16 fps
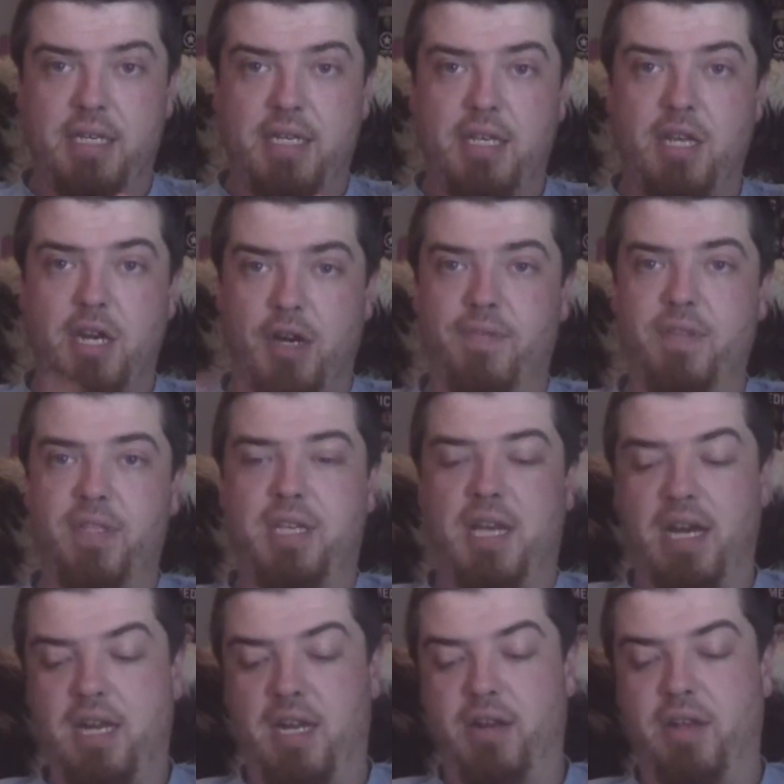you're having to
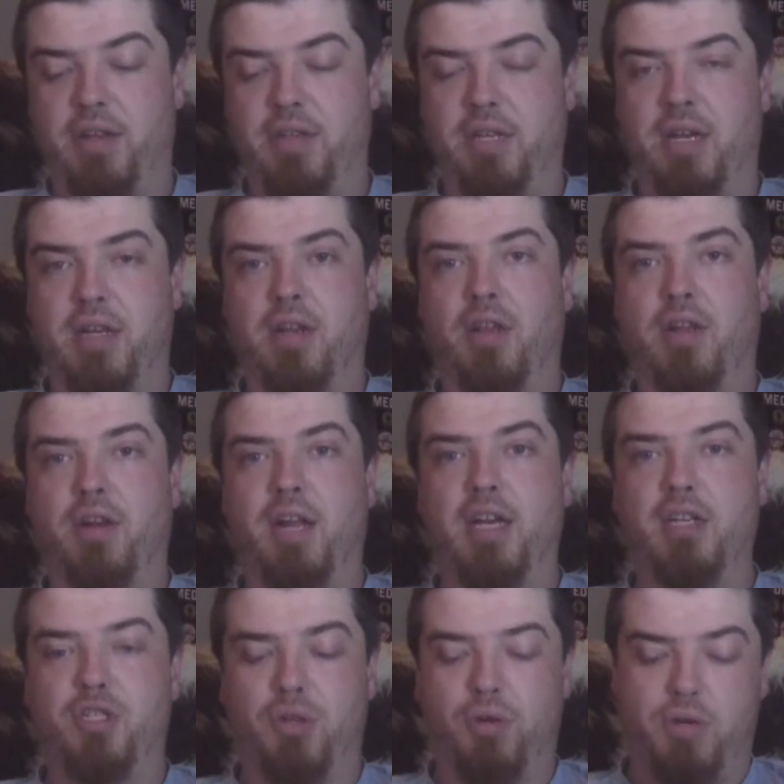carry around another
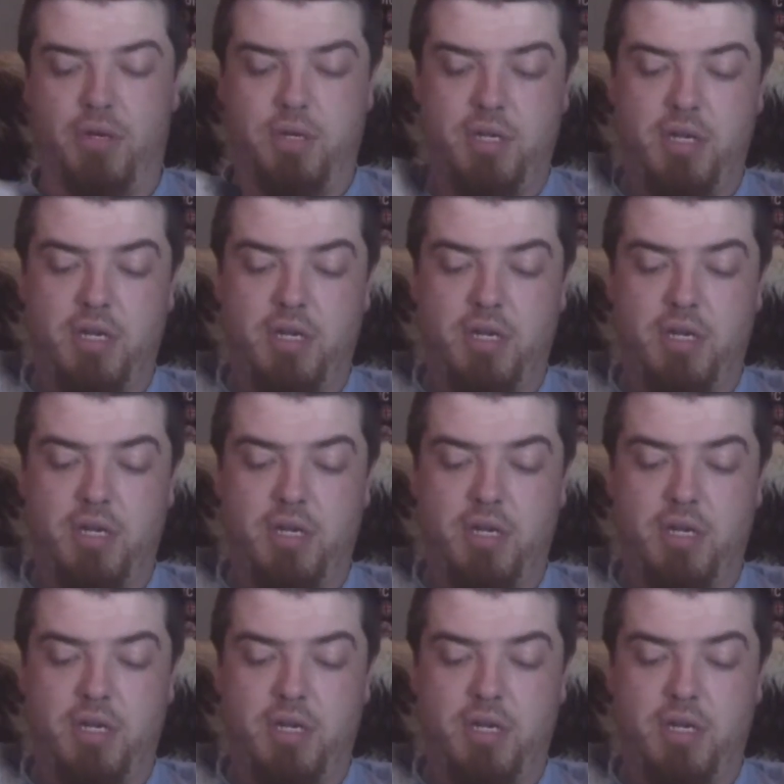neck shot